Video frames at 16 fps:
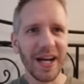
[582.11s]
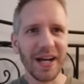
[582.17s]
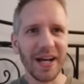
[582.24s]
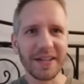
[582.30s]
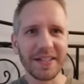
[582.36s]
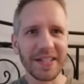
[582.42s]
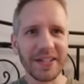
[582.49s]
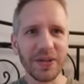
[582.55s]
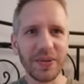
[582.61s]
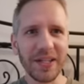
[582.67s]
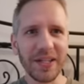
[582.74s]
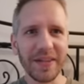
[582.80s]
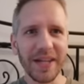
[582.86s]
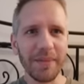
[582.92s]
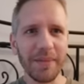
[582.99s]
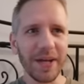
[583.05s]
because I don't
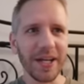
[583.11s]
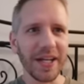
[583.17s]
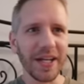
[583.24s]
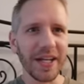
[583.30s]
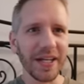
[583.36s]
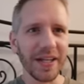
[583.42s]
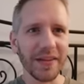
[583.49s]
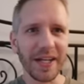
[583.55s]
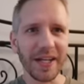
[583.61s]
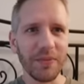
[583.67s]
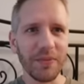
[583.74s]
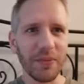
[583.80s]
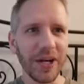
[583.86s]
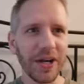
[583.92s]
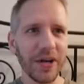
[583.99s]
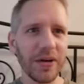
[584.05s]
get that many, and then
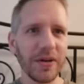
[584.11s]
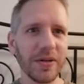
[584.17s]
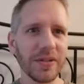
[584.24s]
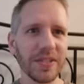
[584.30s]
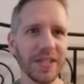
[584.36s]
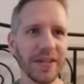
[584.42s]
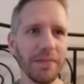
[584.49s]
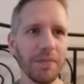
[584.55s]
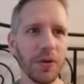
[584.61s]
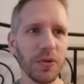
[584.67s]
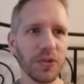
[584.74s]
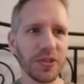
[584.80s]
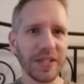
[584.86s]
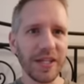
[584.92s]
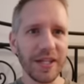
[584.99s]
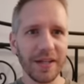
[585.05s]
rares, and then
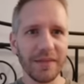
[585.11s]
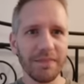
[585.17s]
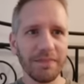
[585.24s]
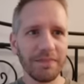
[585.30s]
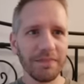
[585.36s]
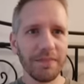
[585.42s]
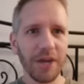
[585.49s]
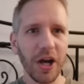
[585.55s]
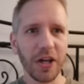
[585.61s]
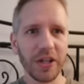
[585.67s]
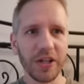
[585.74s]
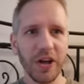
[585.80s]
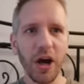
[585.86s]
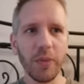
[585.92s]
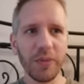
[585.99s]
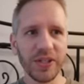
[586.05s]
mostly
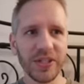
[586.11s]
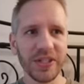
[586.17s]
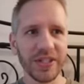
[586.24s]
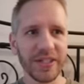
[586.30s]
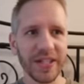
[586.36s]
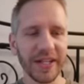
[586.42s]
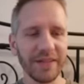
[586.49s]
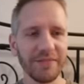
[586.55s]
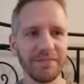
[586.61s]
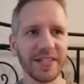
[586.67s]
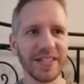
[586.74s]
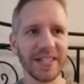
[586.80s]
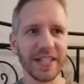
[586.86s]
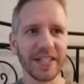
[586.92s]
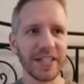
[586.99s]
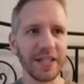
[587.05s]
commons is like
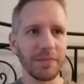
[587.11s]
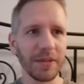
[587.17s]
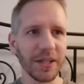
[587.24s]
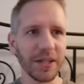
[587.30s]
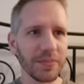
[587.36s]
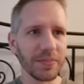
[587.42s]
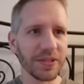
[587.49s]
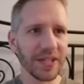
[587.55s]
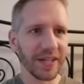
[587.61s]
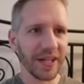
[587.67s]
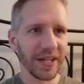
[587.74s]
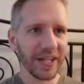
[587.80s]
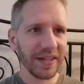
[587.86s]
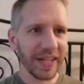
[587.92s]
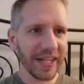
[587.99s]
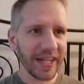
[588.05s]
60+%. I
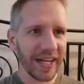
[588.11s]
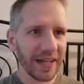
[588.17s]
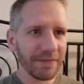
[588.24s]
got like,